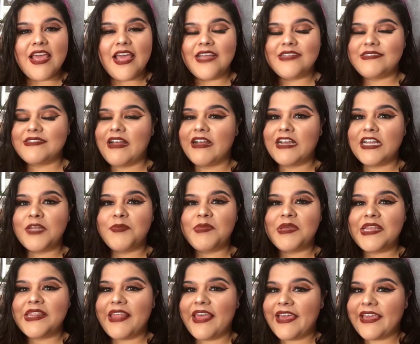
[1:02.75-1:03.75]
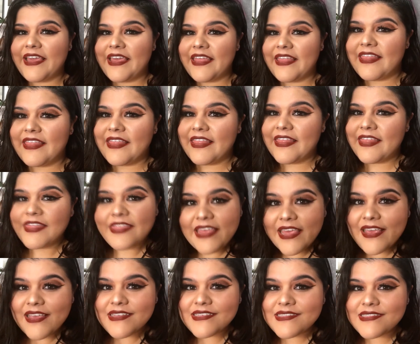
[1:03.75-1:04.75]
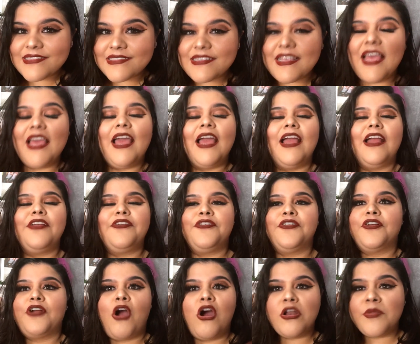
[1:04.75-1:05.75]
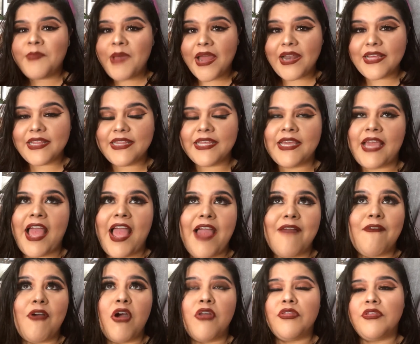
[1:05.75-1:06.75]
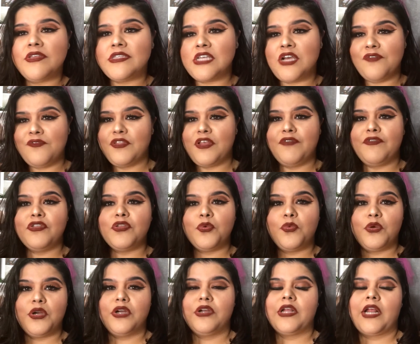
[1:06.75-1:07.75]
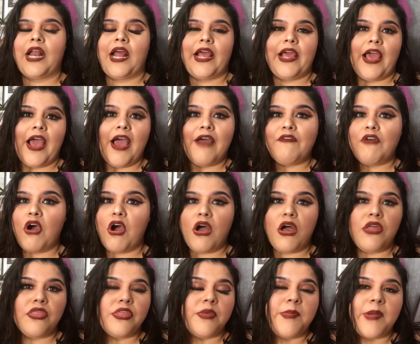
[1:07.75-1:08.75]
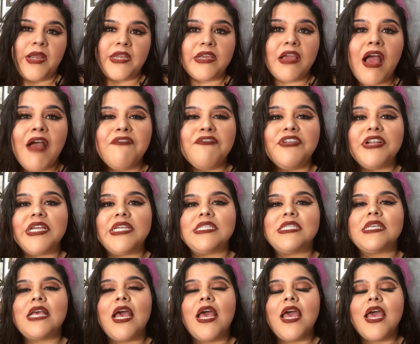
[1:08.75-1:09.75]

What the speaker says: It's not going to be like this and you're automatically, I have all the self-love in the world and I have all the body confidence.